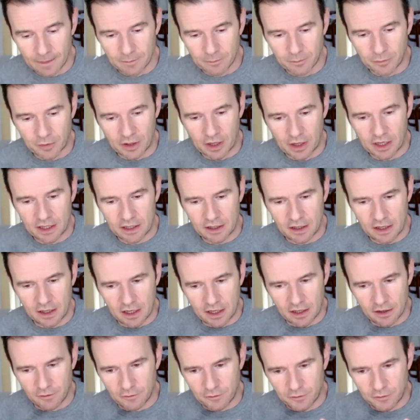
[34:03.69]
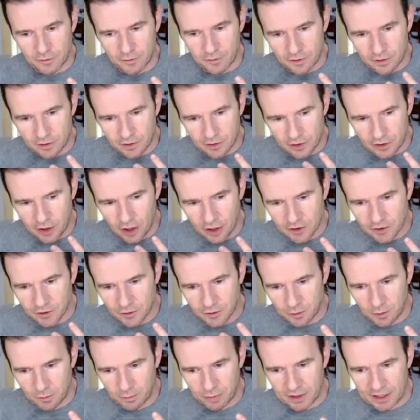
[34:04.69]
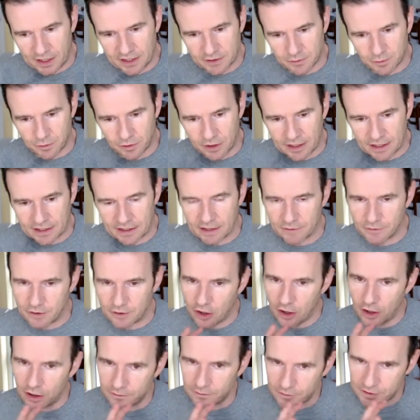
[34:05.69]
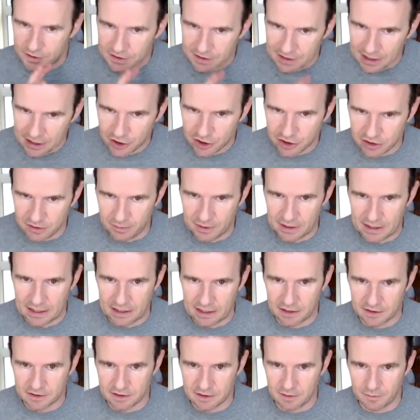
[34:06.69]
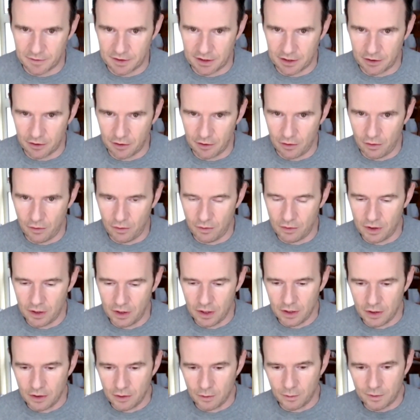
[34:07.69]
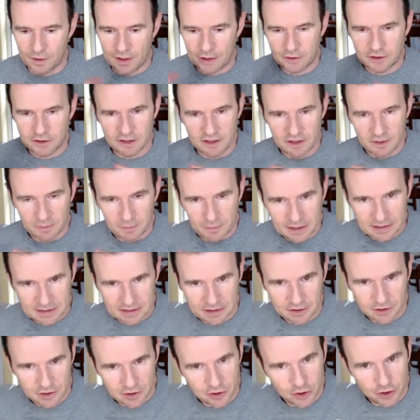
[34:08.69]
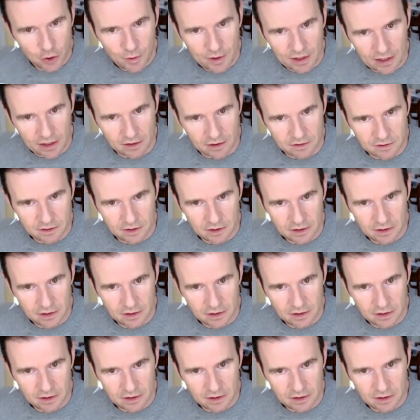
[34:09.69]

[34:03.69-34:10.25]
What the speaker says: But I have gotten to a place where I can have the conversation about letting something go without committing to doing it.